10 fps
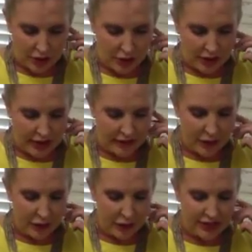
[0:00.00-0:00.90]
If
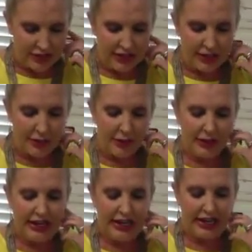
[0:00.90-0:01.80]
I wanted to
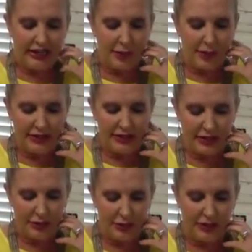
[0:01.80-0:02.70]
get the best
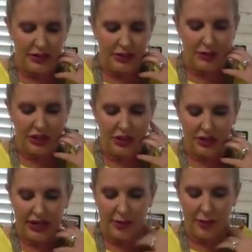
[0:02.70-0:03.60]
experience to
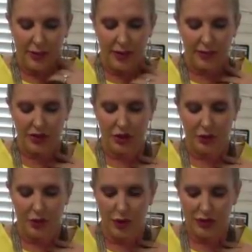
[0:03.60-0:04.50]
potentially become a
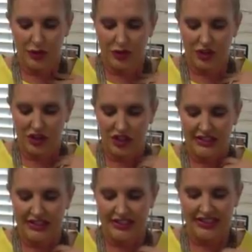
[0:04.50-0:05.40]
publisher, what would you
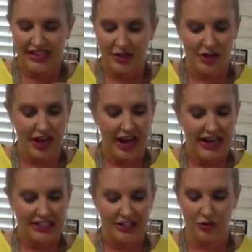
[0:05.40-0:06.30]
suggest a senior in high
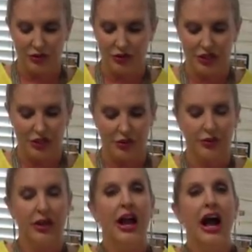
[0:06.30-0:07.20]
school do?
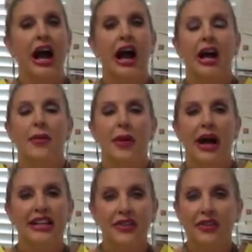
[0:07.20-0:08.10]

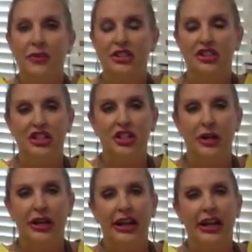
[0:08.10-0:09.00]
I definitely would suggest you
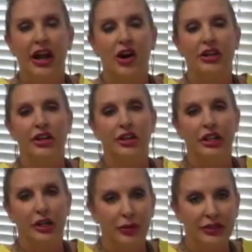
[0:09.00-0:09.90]
getting on your
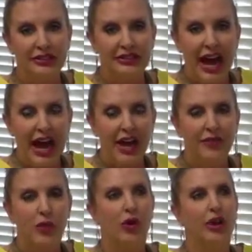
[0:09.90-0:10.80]
yearbook staff
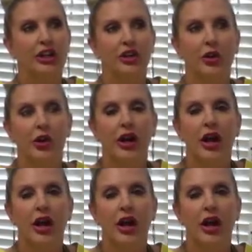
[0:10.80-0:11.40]
or your